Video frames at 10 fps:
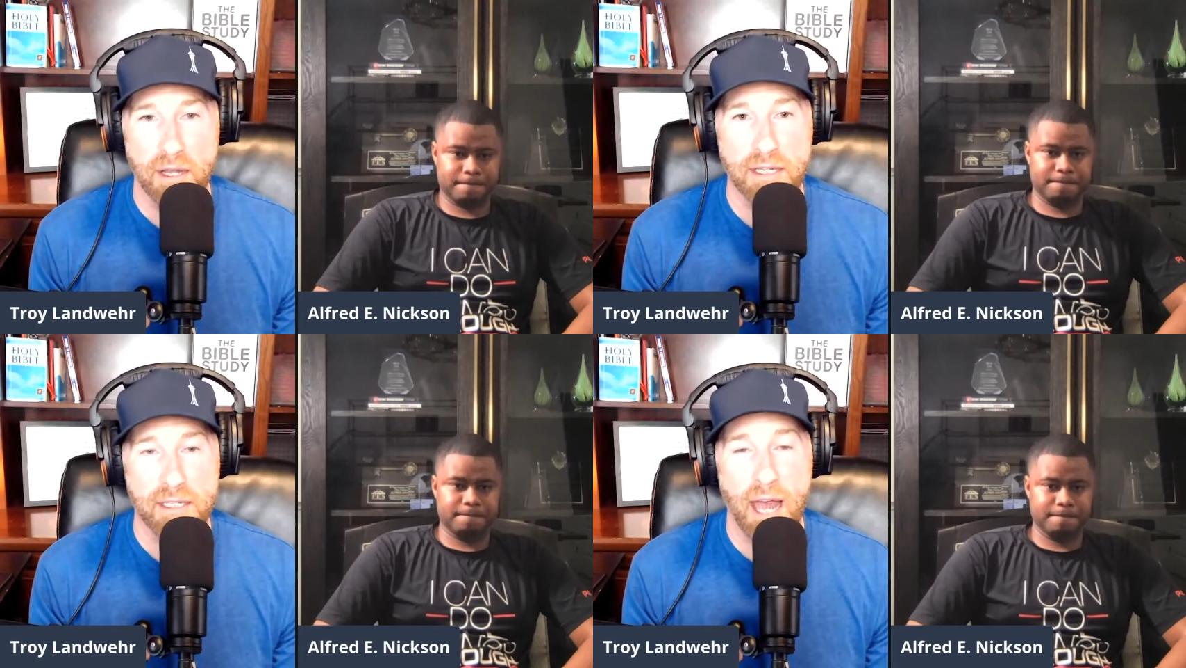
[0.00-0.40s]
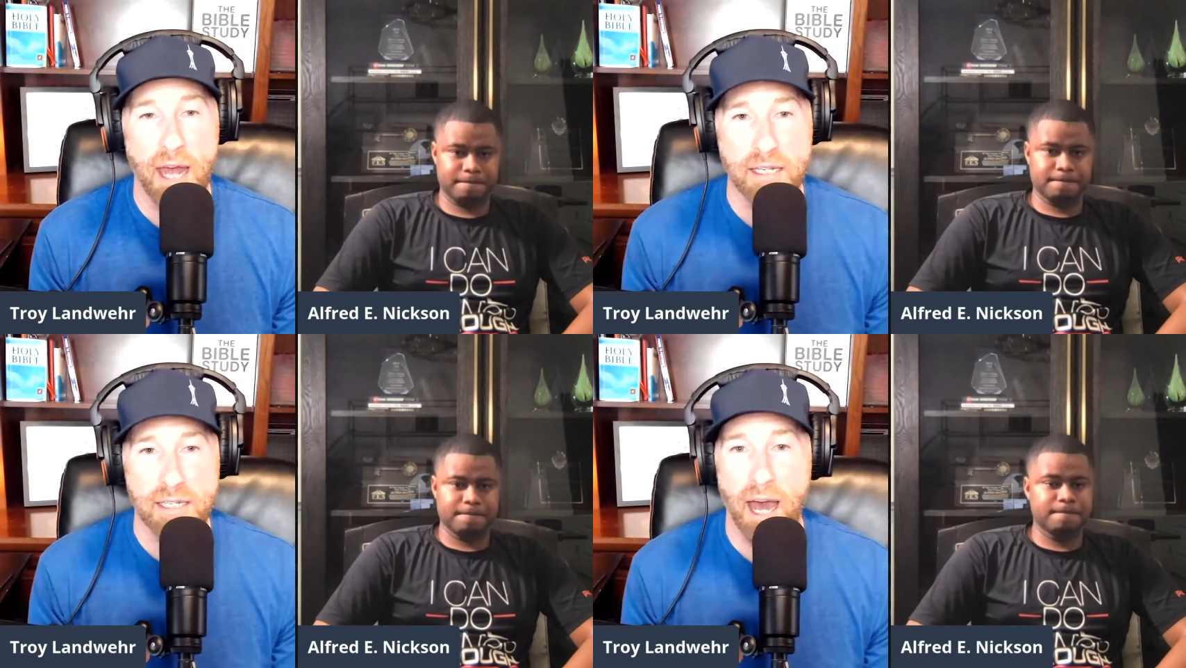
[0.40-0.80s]
Speaker 1: is that
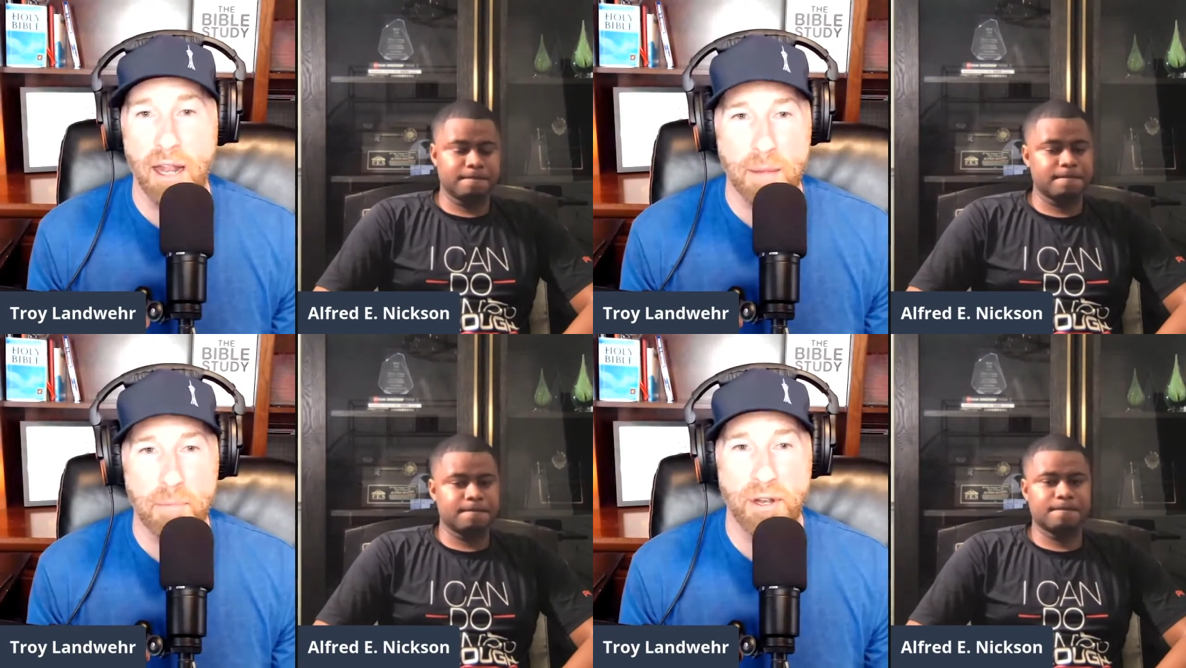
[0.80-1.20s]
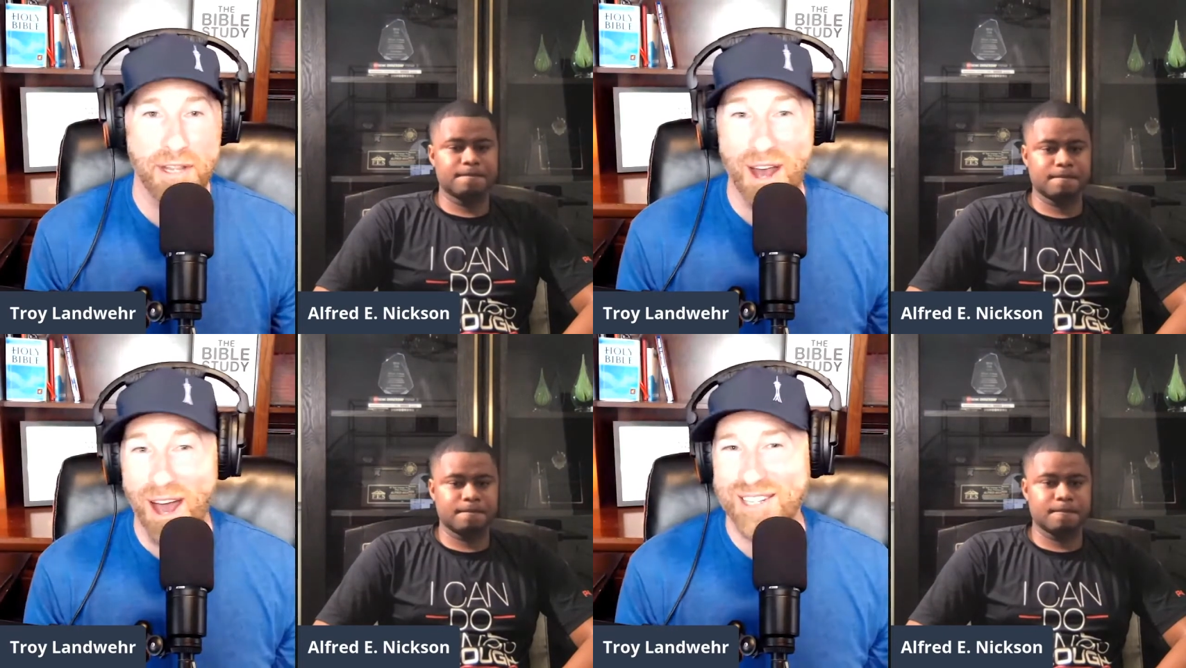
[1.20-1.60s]
it's kind of like putting
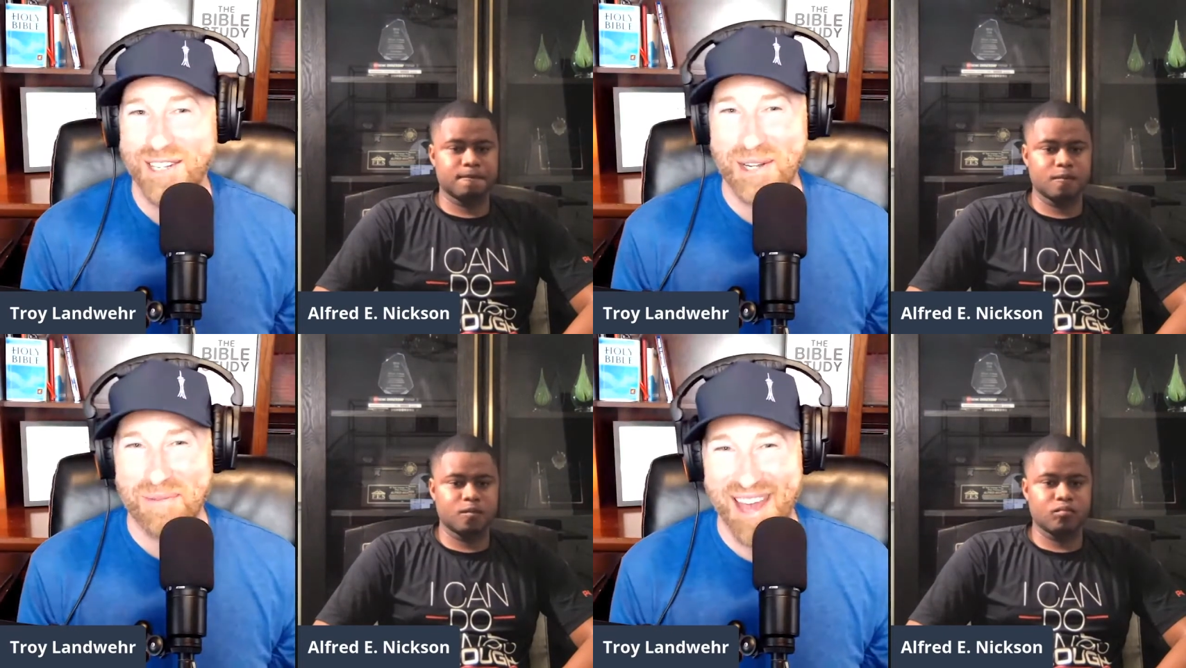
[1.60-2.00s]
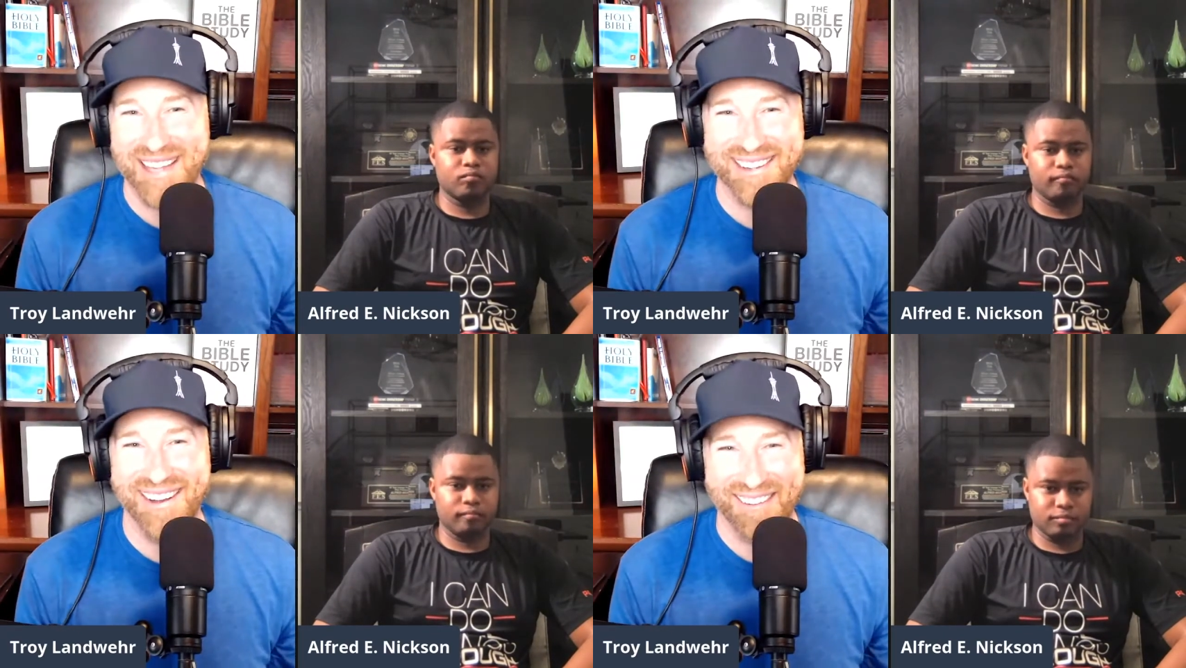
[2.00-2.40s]
the oxygen
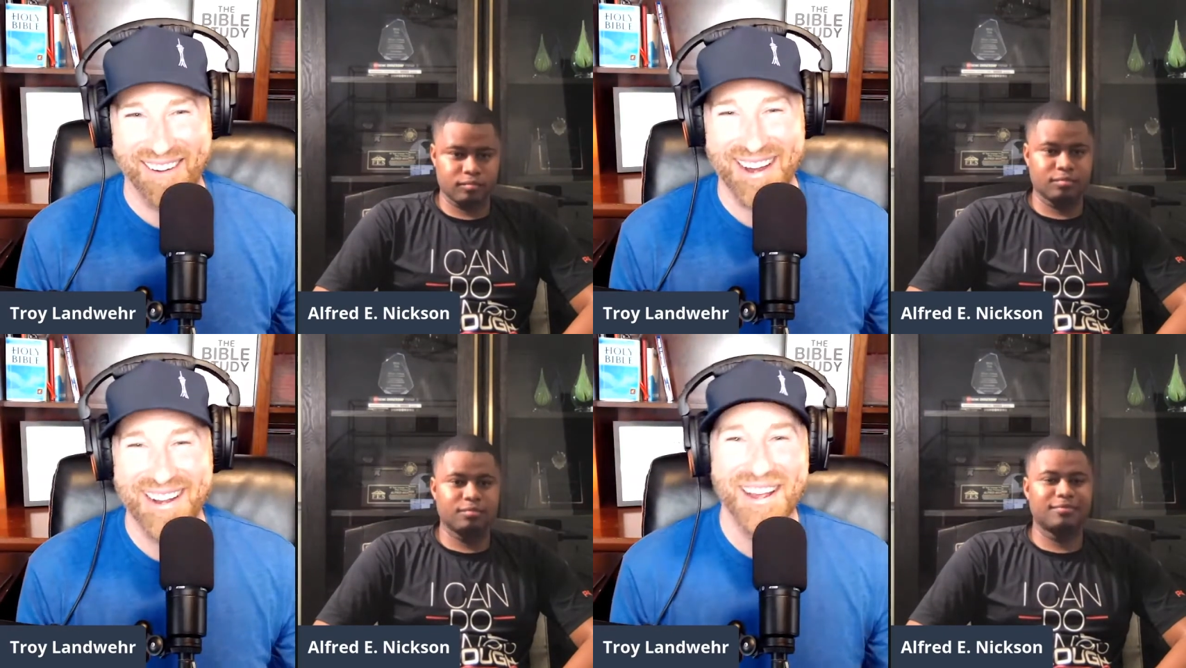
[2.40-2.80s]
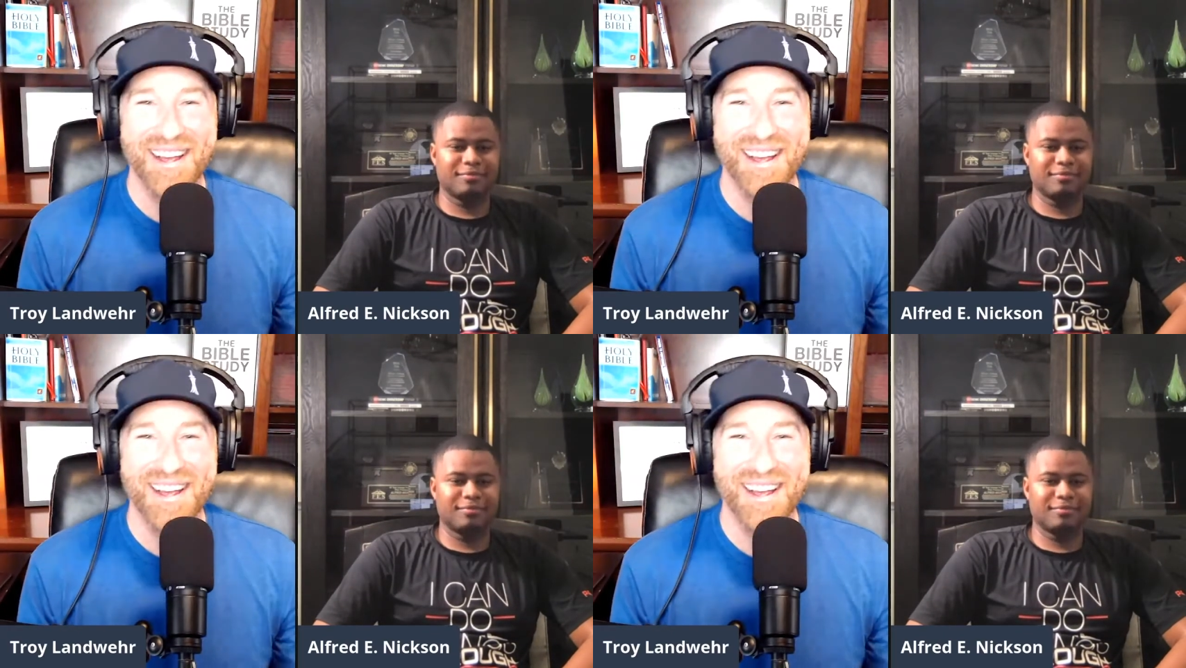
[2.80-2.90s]
mask on, right?